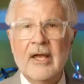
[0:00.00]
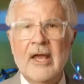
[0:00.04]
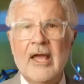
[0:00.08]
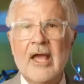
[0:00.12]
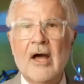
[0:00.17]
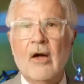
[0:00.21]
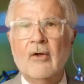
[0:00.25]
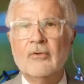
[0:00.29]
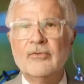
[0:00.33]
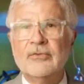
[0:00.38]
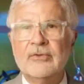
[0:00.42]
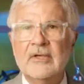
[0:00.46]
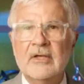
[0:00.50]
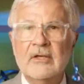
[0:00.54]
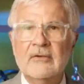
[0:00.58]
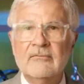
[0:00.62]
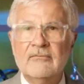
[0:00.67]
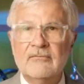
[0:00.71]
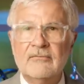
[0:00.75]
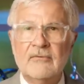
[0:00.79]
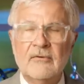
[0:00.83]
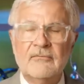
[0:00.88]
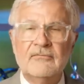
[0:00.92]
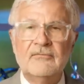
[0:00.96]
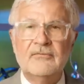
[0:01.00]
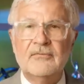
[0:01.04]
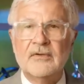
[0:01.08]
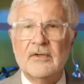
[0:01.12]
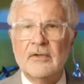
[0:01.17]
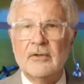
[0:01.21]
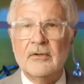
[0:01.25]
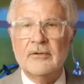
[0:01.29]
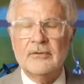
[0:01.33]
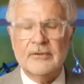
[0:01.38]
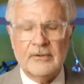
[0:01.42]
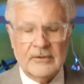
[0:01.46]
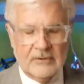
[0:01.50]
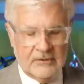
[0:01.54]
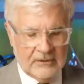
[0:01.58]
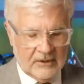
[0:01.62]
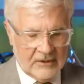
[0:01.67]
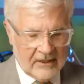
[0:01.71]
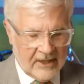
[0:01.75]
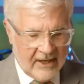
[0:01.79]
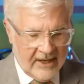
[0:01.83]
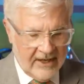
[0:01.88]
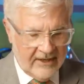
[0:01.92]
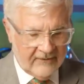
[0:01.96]
healthy, fulfilled
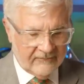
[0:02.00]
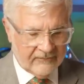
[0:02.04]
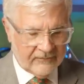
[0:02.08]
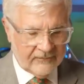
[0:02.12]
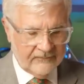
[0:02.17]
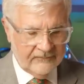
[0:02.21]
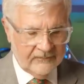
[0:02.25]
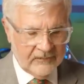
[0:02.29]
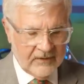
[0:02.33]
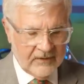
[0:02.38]
life.